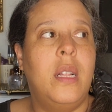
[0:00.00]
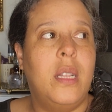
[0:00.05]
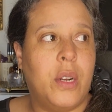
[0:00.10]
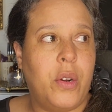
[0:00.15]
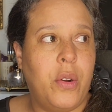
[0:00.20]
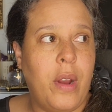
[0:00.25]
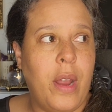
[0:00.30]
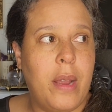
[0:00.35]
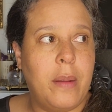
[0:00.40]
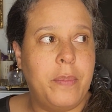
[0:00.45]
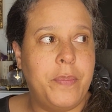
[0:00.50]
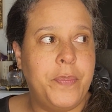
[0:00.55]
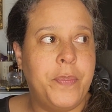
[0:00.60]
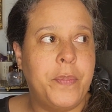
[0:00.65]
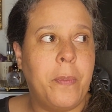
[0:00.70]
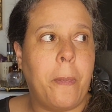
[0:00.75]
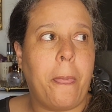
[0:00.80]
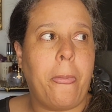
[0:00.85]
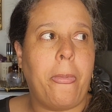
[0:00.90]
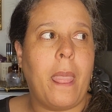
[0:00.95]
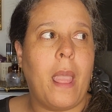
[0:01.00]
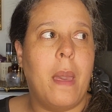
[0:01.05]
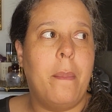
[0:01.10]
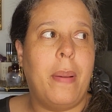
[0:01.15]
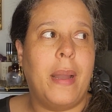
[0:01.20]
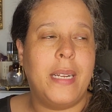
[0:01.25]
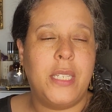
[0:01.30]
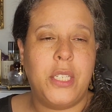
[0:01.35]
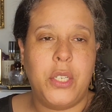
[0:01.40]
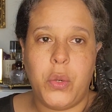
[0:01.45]
La Creme
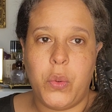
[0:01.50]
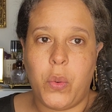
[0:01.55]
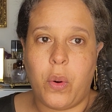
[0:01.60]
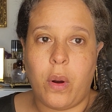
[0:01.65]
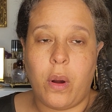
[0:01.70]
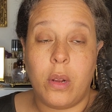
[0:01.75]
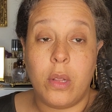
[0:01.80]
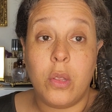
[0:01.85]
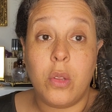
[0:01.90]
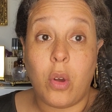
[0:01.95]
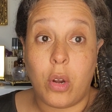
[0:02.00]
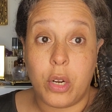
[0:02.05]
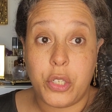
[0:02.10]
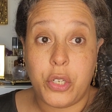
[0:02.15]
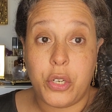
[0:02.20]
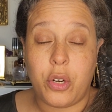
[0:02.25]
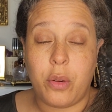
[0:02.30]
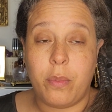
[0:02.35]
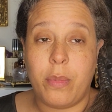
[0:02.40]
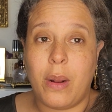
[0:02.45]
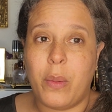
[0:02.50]
by Dior long term,